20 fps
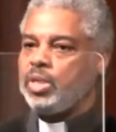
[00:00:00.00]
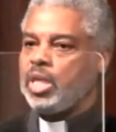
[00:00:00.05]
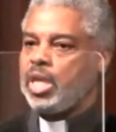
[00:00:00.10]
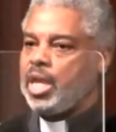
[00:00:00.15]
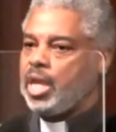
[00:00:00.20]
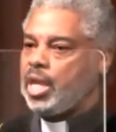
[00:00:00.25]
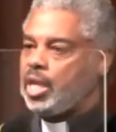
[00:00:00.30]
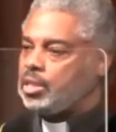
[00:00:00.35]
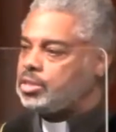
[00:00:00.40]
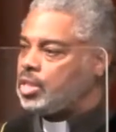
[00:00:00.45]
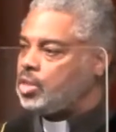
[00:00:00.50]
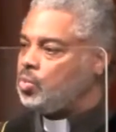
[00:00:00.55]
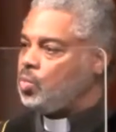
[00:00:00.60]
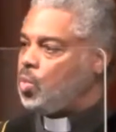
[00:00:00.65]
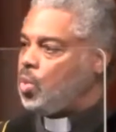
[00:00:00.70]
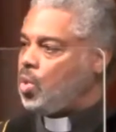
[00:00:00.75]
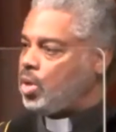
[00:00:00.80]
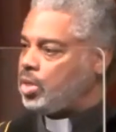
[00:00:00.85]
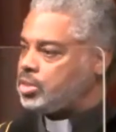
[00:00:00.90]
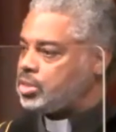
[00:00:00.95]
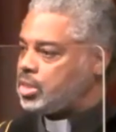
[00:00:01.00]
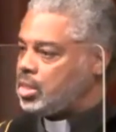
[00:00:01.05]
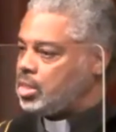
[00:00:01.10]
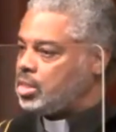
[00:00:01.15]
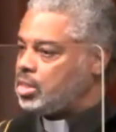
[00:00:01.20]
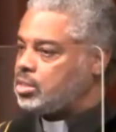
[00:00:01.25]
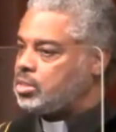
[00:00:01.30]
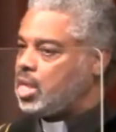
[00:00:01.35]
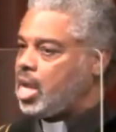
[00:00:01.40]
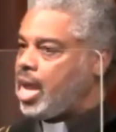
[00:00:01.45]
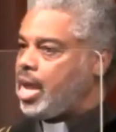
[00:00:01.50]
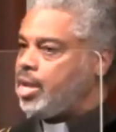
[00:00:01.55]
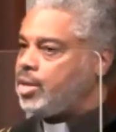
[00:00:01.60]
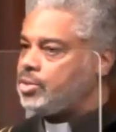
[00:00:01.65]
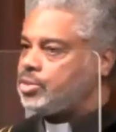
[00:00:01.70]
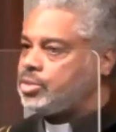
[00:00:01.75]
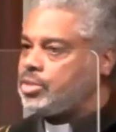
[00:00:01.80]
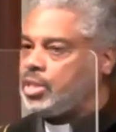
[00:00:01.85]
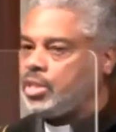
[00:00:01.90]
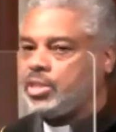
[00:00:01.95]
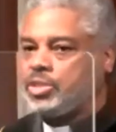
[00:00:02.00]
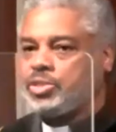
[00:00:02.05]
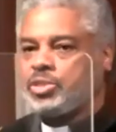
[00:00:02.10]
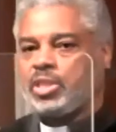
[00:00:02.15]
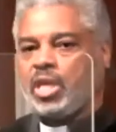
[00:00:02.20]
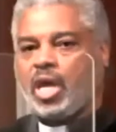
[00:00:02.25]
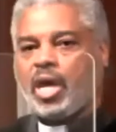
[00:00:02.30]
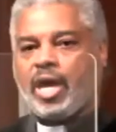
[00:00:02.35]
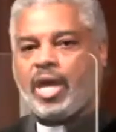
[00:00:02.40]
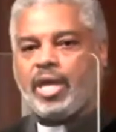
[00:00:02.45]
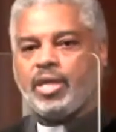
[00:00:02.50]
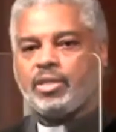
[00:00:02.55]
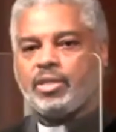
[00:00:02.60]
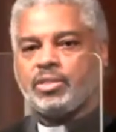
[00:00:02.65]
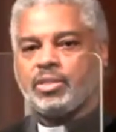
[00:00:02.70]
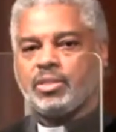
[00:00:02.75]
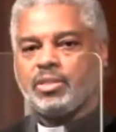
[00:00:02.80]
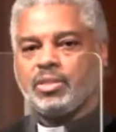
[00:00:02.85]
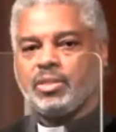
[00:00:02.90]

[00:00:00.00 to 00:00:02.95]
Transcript: needs and wants and desires to the side